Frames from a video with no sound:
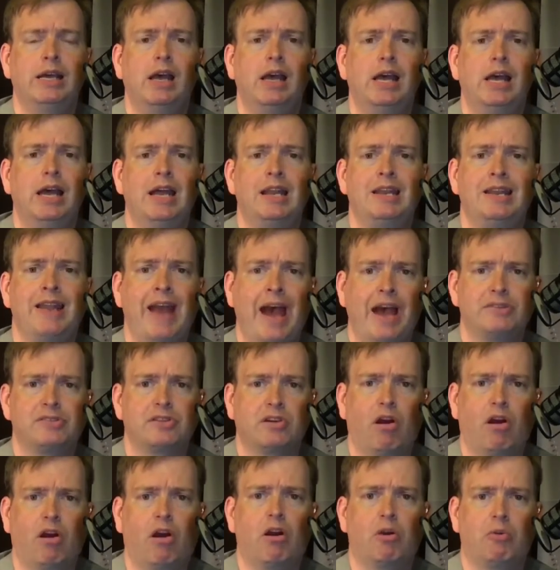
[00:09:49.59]
in
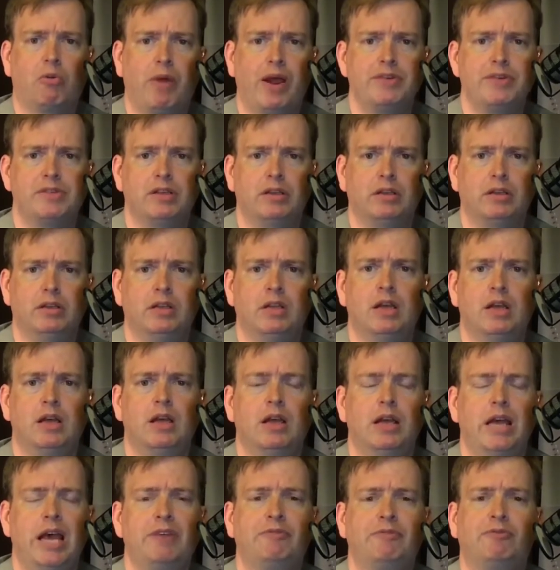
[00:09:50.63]
NASCAR racing
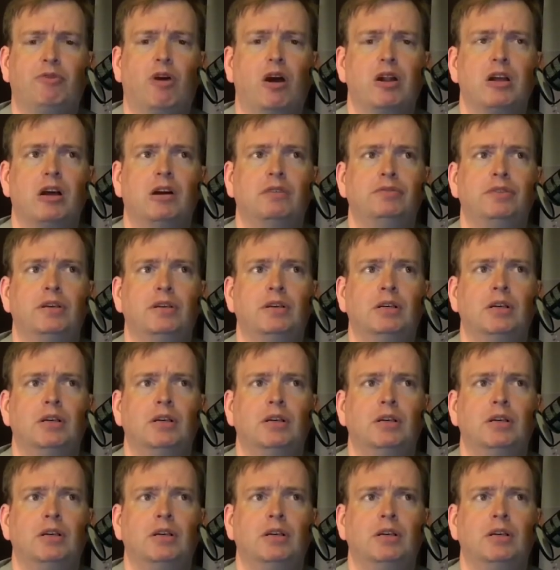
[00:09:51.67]
in front of,